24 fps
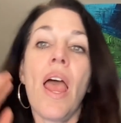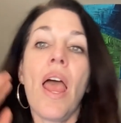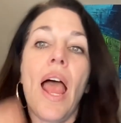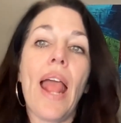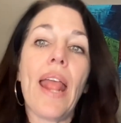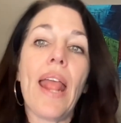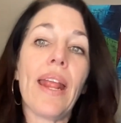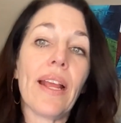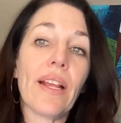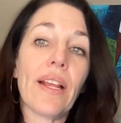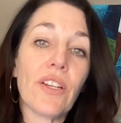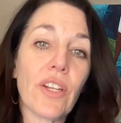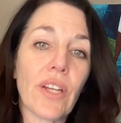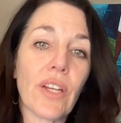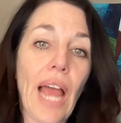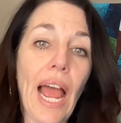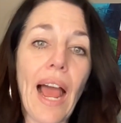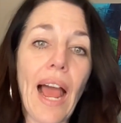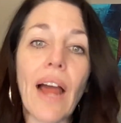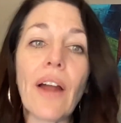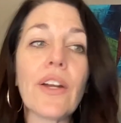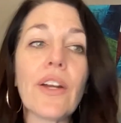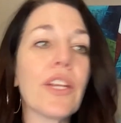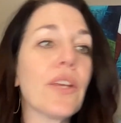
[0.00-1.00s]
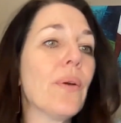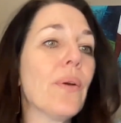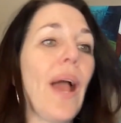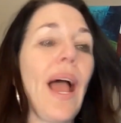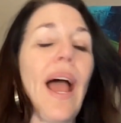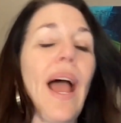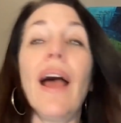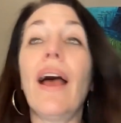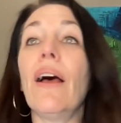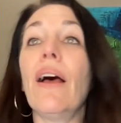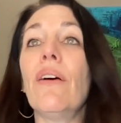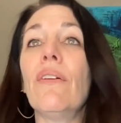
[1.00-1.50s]
And how do you
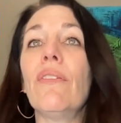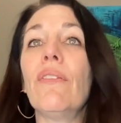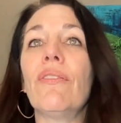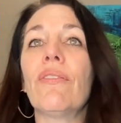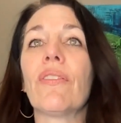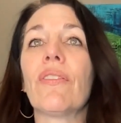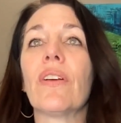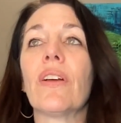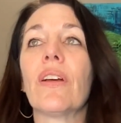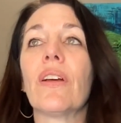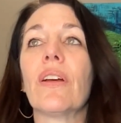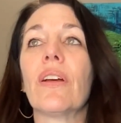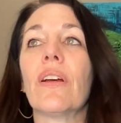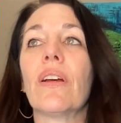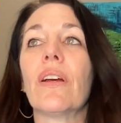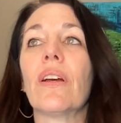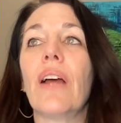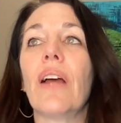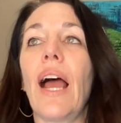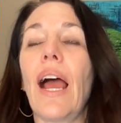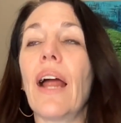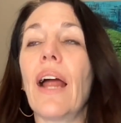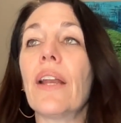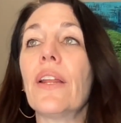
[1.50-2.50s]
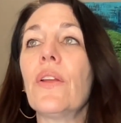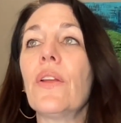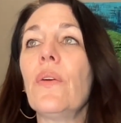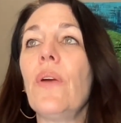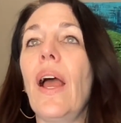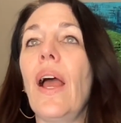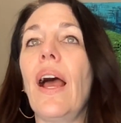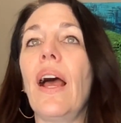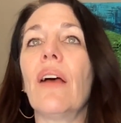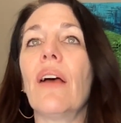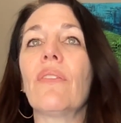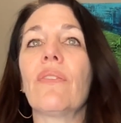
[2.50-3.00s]
have
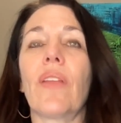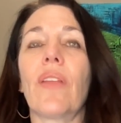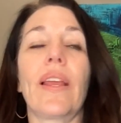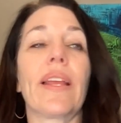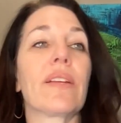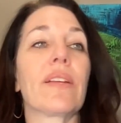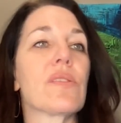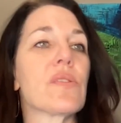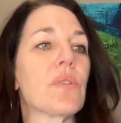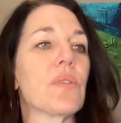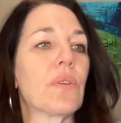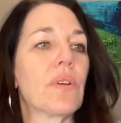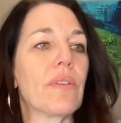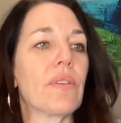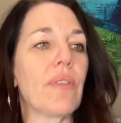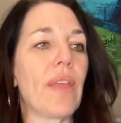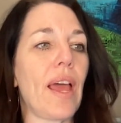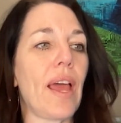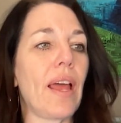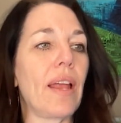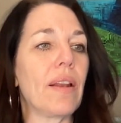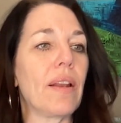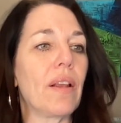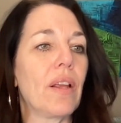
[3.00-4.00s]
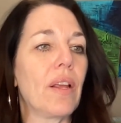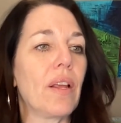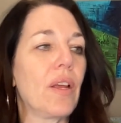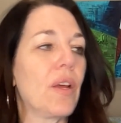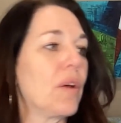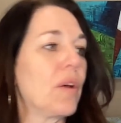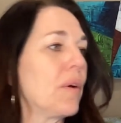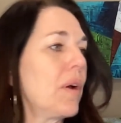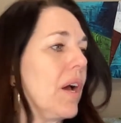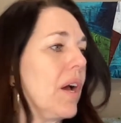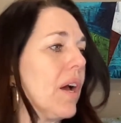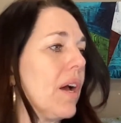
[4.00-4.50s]
like sort of that
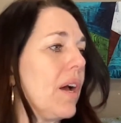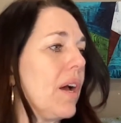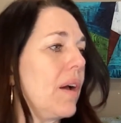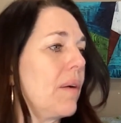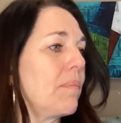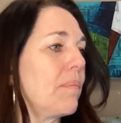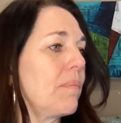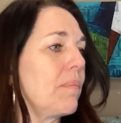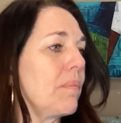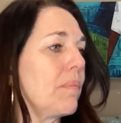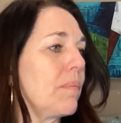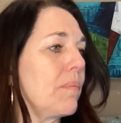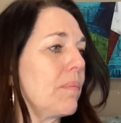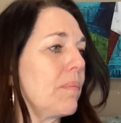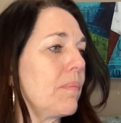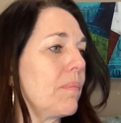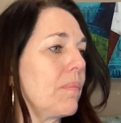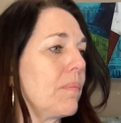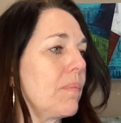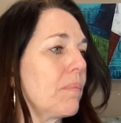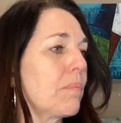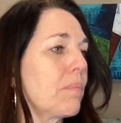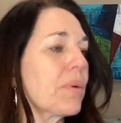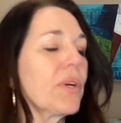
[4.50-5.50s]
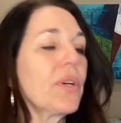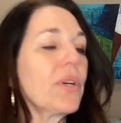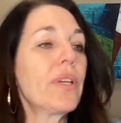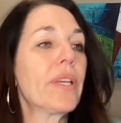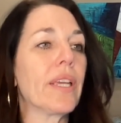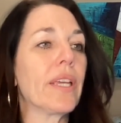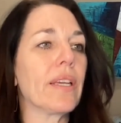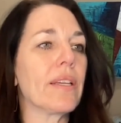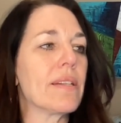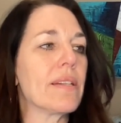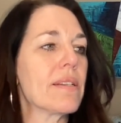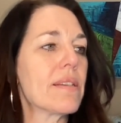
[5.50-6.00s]
um,
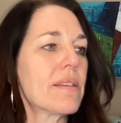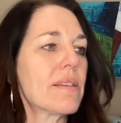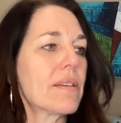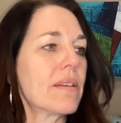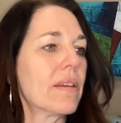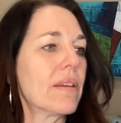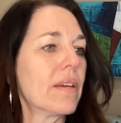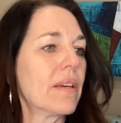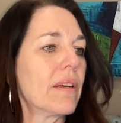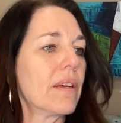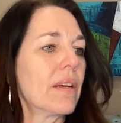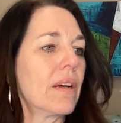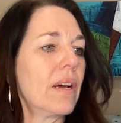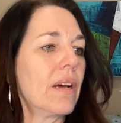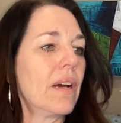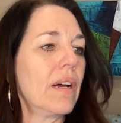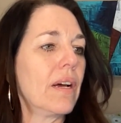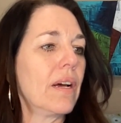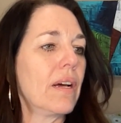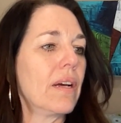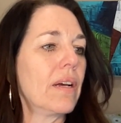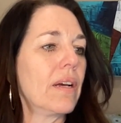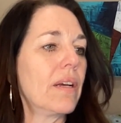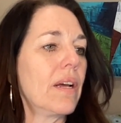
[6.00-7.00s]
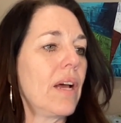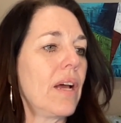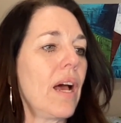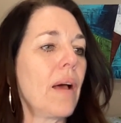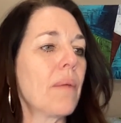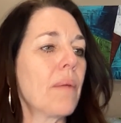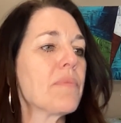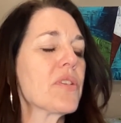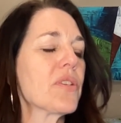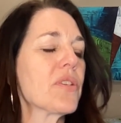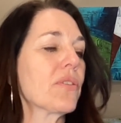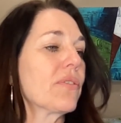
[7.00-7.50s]
brilliant
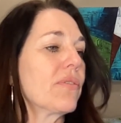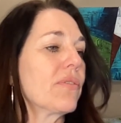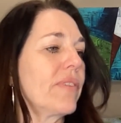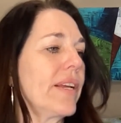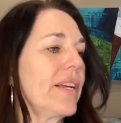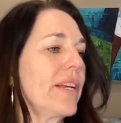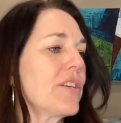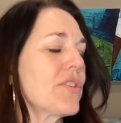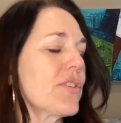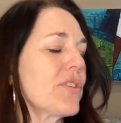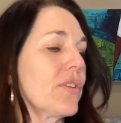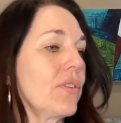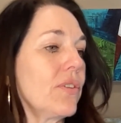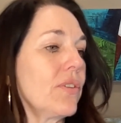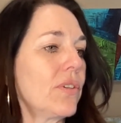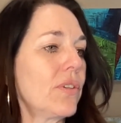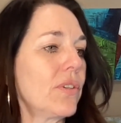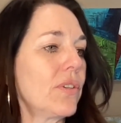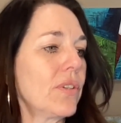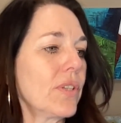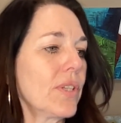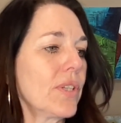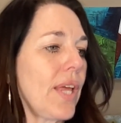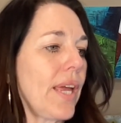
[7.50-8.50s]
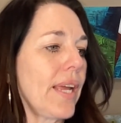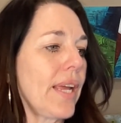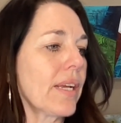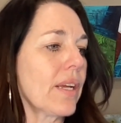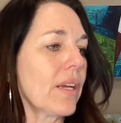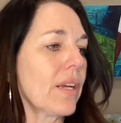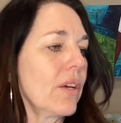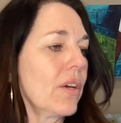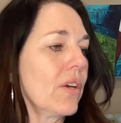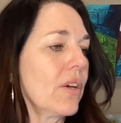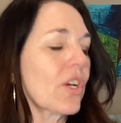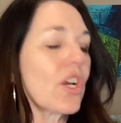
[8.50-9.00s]
observational
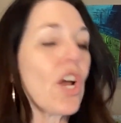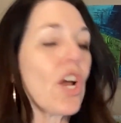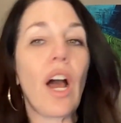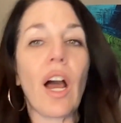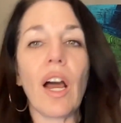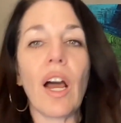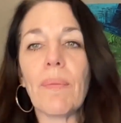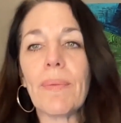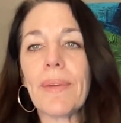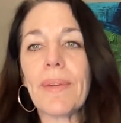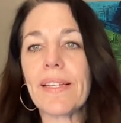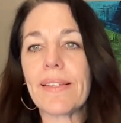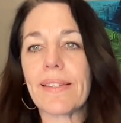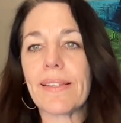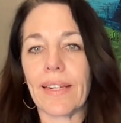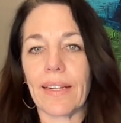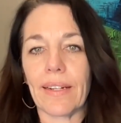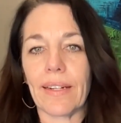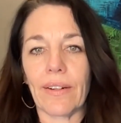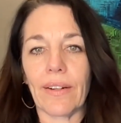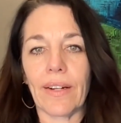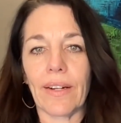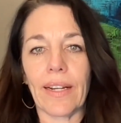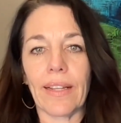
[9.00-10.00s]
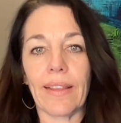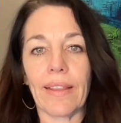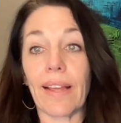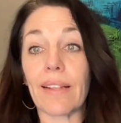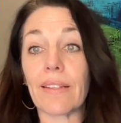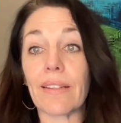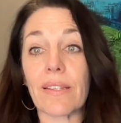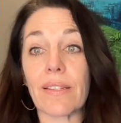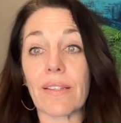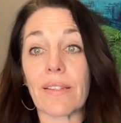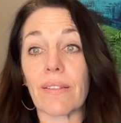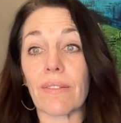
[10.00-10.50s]
like commentary
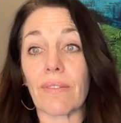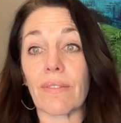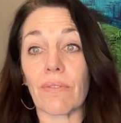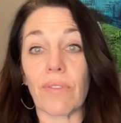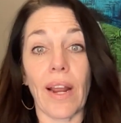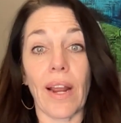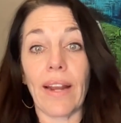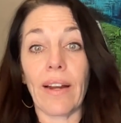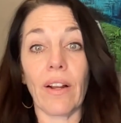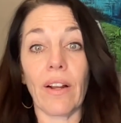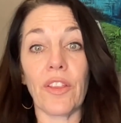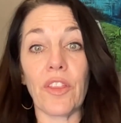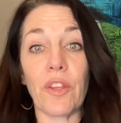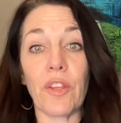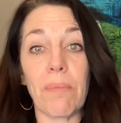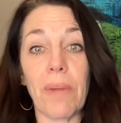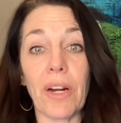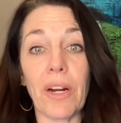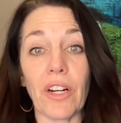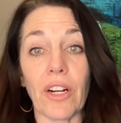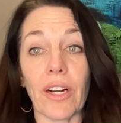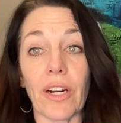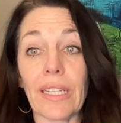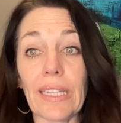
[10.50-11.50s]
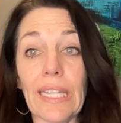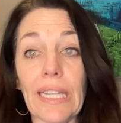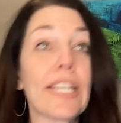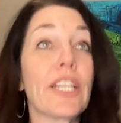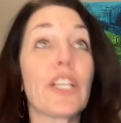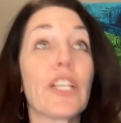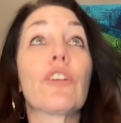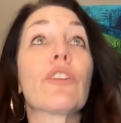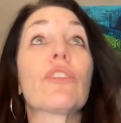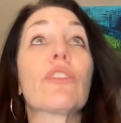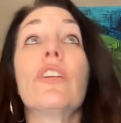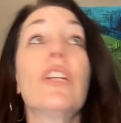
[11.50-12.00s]
that's right on the mark?
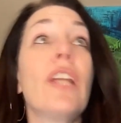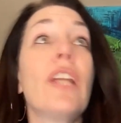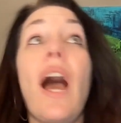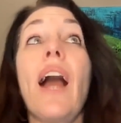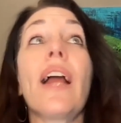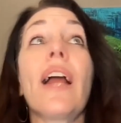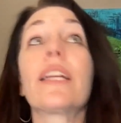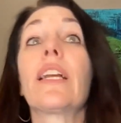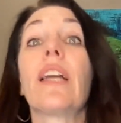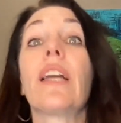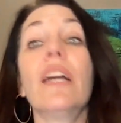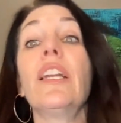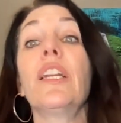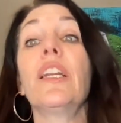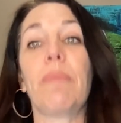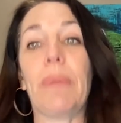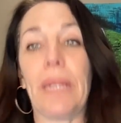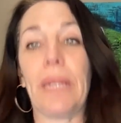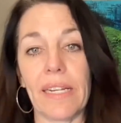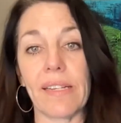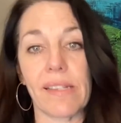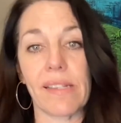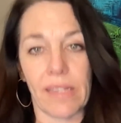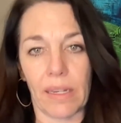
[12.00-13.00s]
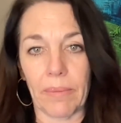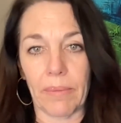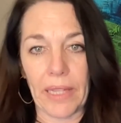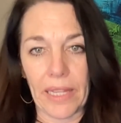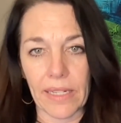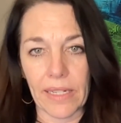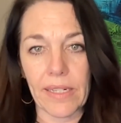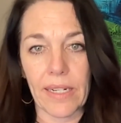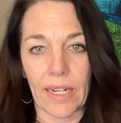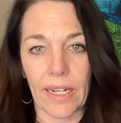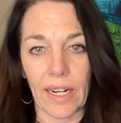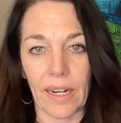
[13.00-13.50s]
Like you're not gonna be some of
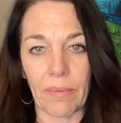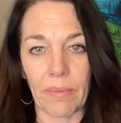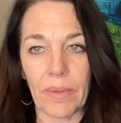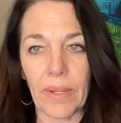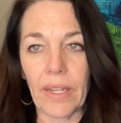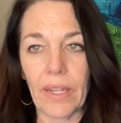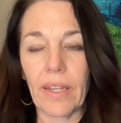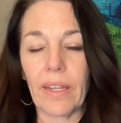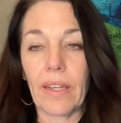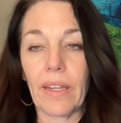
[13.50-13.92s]
the time.